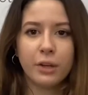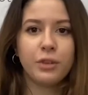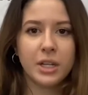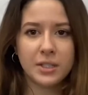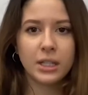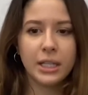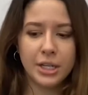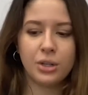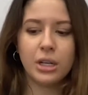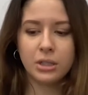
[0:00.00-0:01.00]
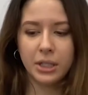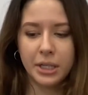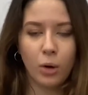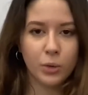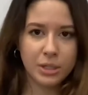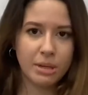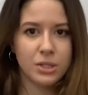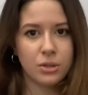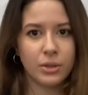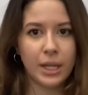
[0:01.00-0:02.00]
if it gets delayed, you get delayed a whole
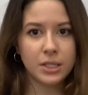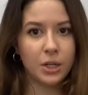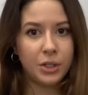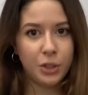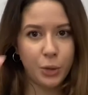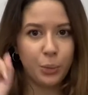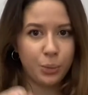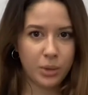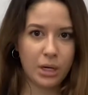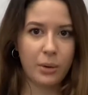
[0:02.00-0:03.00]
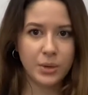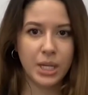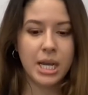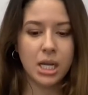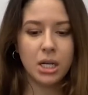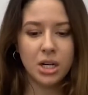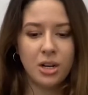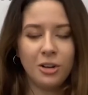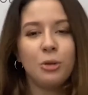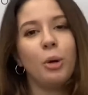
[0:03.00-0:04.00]
semester and that's on you. And I was like,
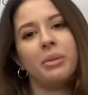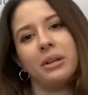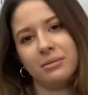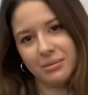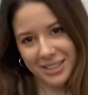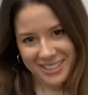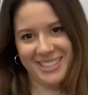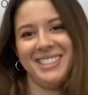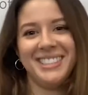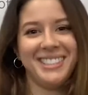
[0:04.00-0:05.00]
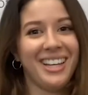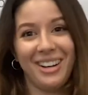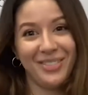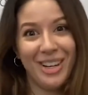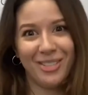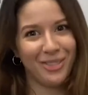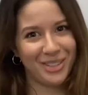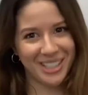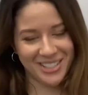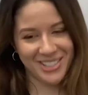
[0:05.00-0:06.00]
no, it won't be. Not me, it won't
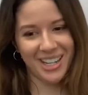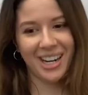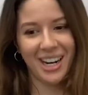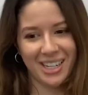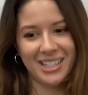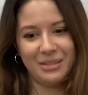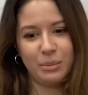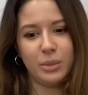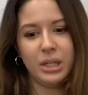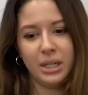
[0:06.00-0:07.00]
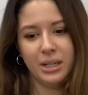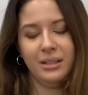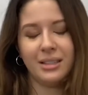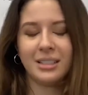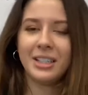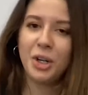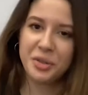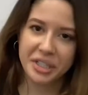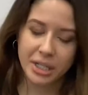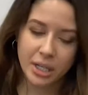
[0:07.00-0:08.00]
be because I am not going to get
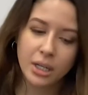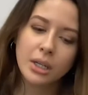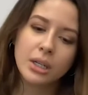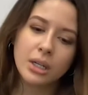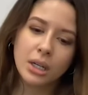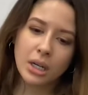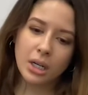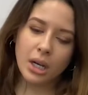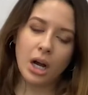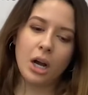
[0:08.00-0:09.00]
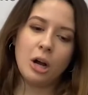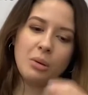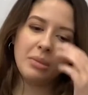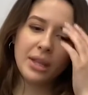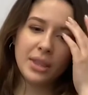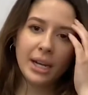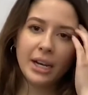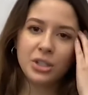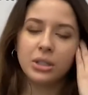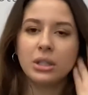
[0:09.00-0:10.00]
COVID. And that
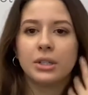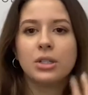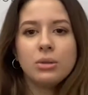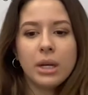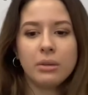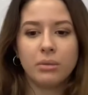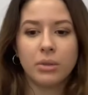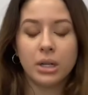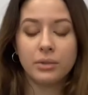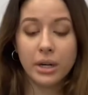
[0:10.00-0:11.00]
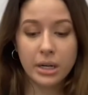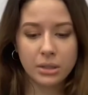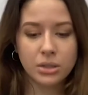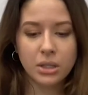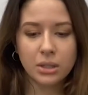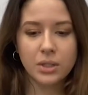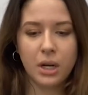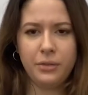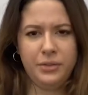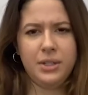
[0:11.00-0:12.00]
actually led to a very
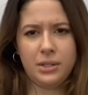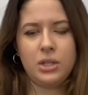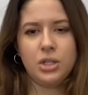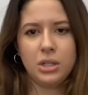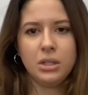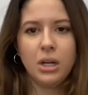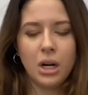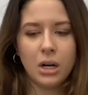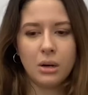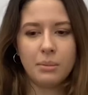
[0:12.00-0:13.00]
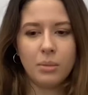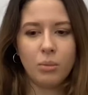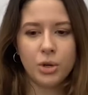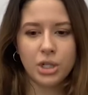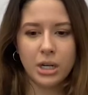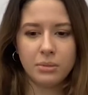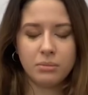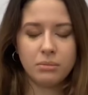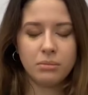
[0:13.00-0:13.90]
tough decision, which I